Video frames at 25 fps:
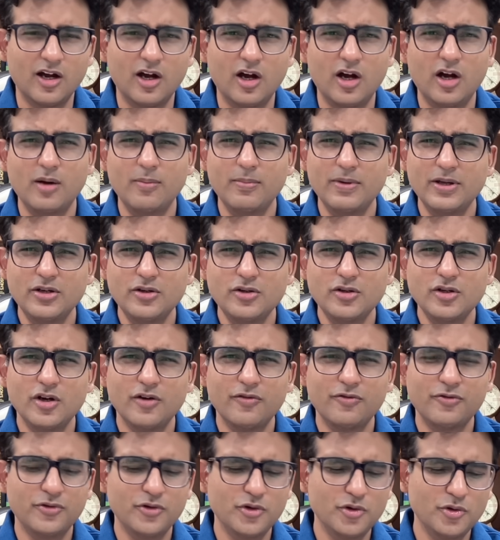how many
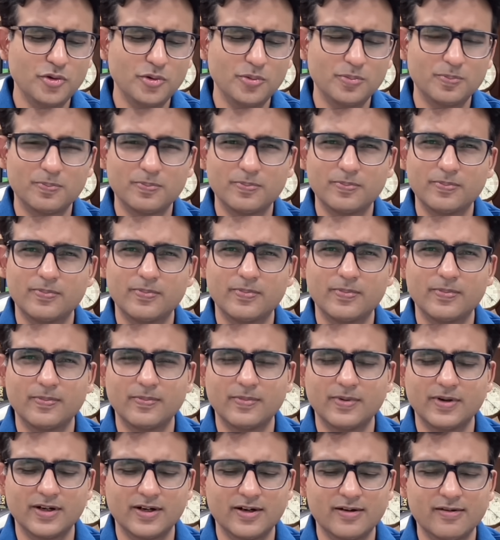of you
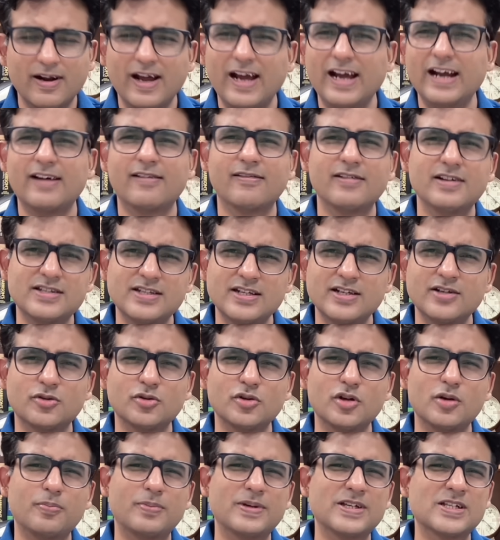tried reaching to
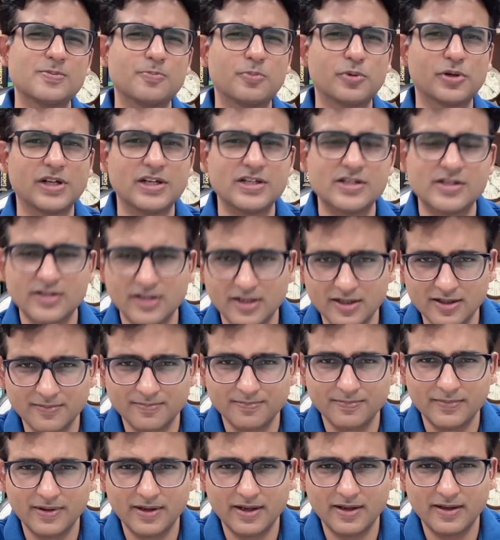your best potential
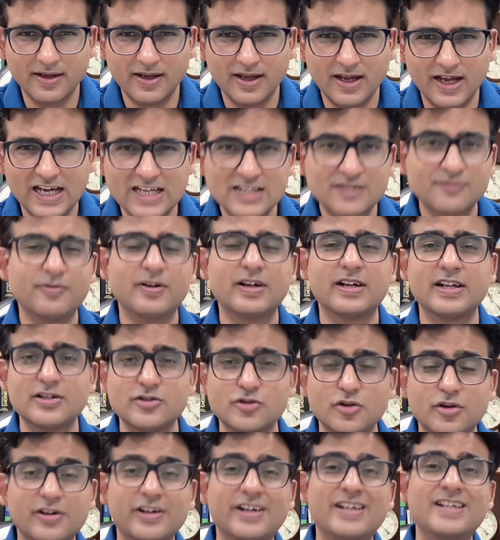as far as
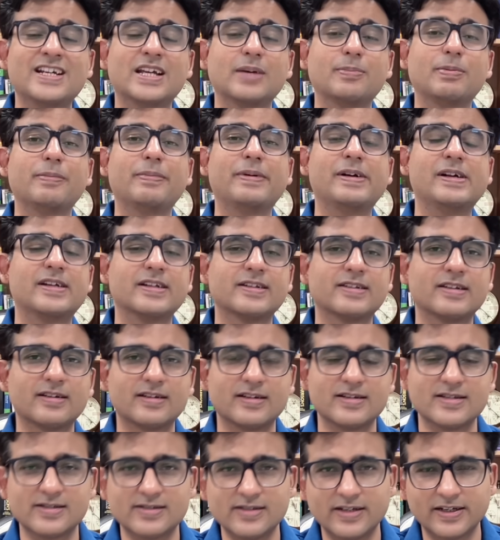your reading capabilities are
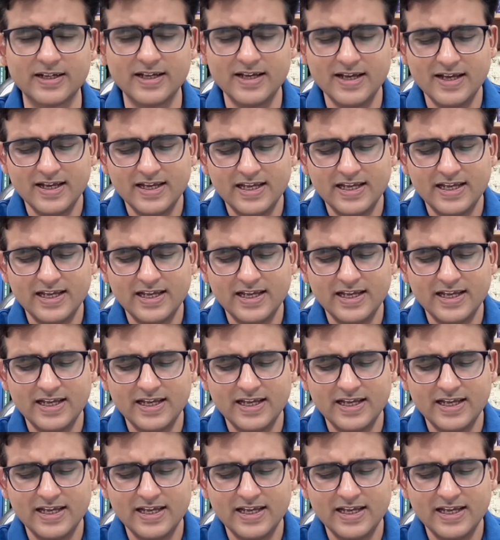concerned?